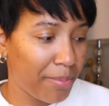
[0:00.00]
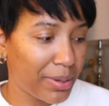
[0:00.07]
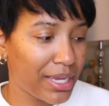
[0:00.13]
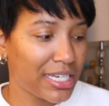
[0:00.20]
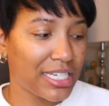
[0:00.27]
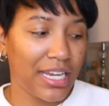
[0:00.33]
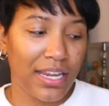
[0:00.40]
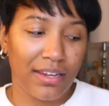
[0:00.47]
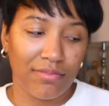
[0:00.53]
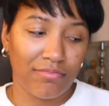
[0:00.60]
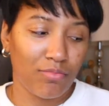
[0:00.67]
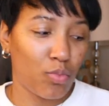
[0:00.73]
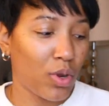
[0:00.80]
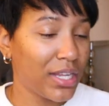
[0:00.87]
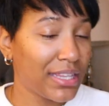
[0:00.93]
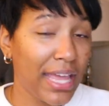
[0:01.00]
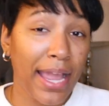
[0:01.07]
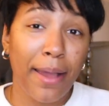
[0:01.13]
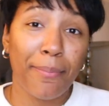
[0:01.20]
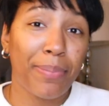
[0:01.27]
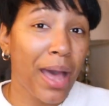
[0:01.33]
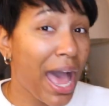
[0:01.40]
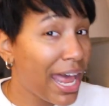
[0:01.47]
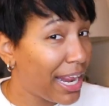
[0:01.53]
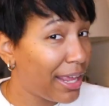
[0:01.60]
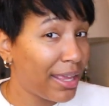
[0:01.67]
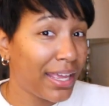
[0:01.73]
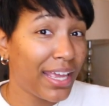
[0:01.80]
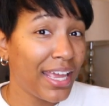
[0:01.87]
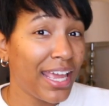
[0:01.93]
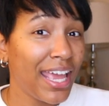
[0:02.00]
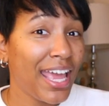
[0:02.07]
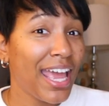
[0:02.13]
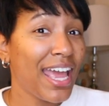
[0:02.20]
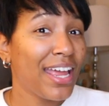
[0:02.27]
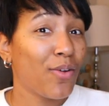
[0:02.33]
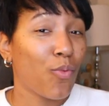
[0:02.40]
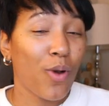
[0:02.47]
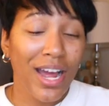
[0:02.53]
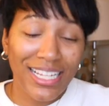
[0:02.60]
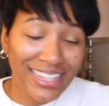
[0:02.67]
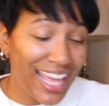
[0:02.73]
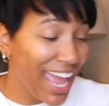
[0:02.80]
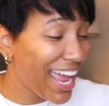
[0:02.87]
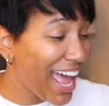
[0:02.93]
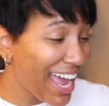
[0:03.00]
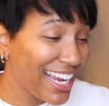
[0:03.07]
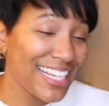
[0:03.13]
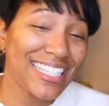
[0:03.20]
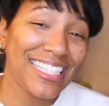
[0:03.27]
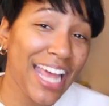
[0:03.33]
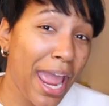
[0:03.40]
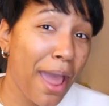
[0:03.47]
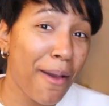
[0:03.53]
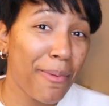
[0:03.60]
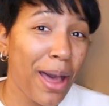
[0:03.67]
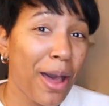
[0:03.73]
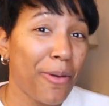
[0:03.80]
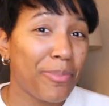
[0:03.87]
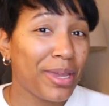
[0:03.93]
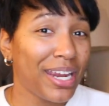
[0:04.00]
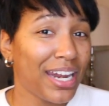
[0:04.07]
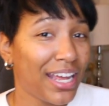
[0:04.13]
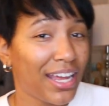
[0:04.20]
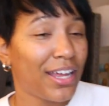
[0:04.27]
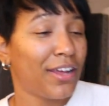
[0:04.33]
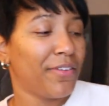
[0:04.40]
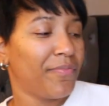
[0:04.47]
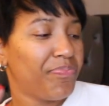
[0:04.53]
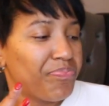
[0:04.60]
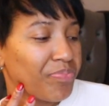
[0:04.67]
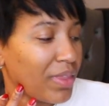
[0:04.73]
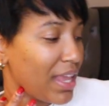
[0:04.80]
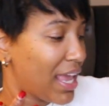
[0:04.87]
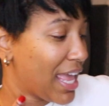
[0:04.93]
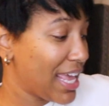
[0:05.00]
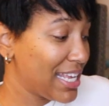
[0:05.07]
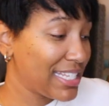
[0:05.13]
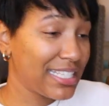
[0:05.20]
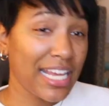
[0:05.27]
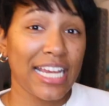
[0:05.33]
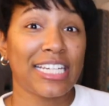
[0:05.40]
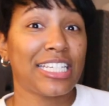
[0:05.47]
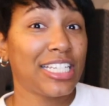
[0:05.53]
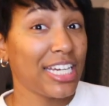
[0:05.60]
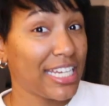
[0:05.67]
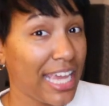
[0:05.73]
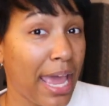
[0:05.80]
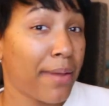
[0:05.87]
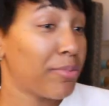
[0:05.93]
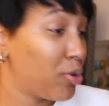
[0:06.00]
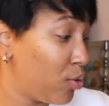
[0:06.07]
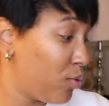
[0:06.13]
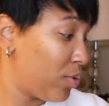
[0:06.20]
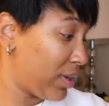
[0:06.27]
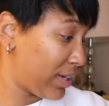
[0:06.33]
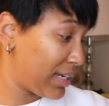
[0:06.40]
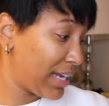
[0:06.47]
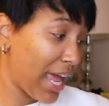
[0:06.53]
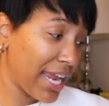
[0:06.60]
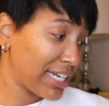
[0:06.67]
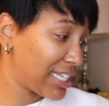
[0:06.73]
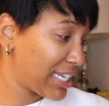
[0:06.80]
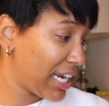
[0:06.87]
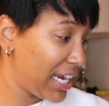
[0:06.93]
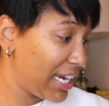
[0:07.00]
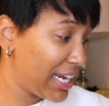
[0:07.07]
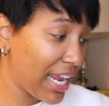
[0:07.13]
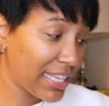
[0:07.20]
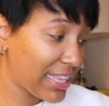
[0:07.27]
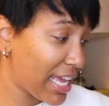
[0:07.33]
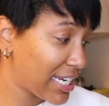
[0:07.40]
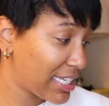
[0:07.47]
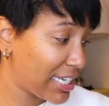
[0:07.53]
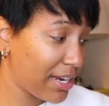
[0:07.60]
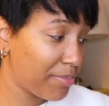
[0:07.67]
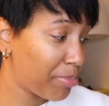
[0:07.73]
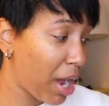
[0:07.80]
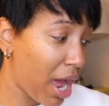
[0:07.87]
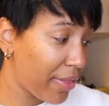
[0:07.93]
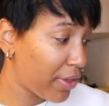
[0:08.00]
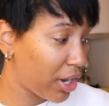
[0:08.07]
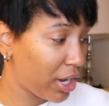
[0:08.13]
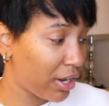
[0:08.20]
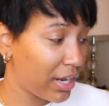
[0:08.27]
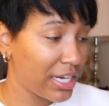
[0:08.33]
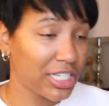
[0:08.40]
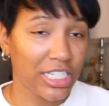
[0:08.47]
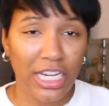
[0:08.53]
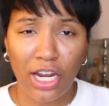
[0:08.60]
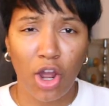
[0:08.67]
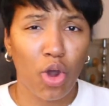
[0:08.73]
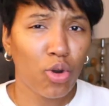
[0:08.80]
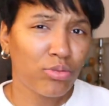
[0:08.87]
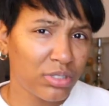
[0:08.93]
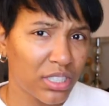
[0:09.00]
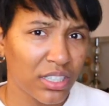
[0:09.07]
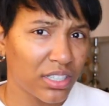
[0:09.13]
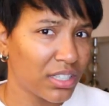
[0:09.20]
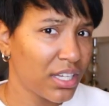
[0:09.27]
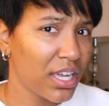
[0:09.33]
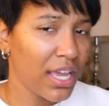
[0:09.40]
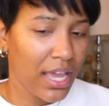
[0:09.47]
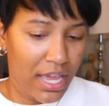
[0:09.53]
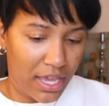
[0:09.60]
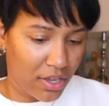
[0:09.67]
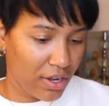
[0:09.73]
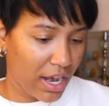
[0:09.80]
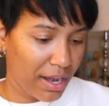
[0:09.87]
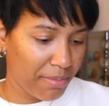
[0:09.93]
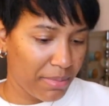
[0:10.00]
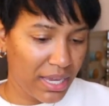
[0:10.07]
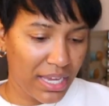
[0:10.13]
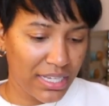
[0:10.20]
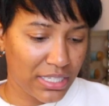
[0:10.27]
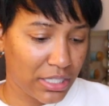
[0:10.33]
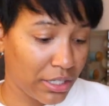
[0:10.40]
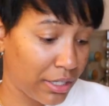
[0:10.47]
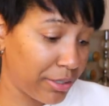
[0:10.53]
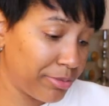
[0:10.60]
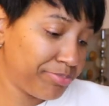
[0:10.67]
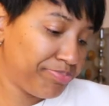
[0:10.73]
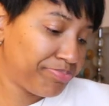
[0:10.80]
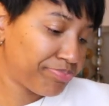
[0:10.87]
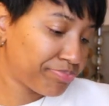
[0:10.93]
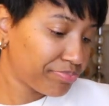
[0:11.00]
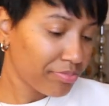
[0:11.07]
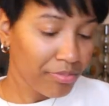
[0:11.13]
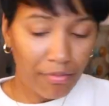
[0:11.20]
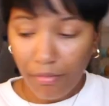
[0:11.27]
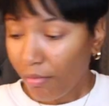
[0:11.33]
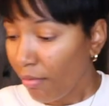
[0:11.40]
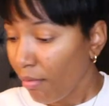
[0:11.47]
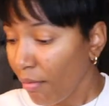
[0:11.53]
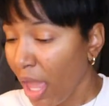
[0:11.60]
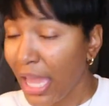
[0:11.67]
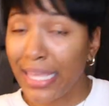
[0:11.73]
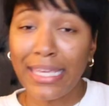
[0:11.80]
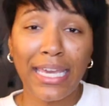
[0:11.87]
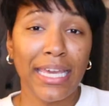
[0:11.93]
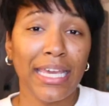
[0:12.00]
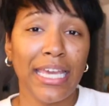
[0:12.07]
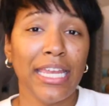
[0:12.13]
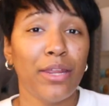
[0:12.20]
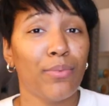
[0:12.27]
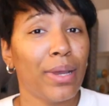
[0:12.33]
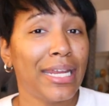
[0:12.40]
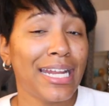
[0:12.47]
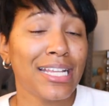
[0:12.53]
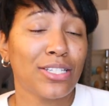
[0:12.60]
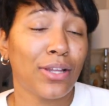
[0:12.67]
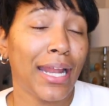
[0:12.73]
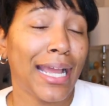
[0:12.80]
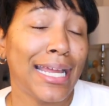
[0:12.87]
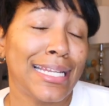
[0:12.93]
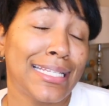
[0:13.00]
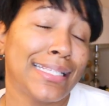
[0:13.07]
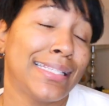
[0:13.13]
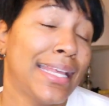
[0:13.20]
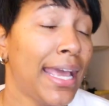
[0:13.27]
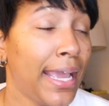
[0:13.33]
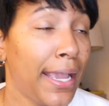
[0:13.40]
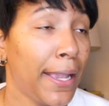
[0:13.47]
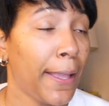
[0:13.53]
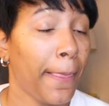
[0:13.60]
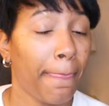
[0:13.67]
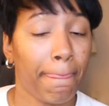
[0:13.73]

But one thing about it, one thing I can say about B Love is that she kept going. Like she ain't let that shit bother her and she older. You know what I mean? So yeah, anyway, that's all I got to say.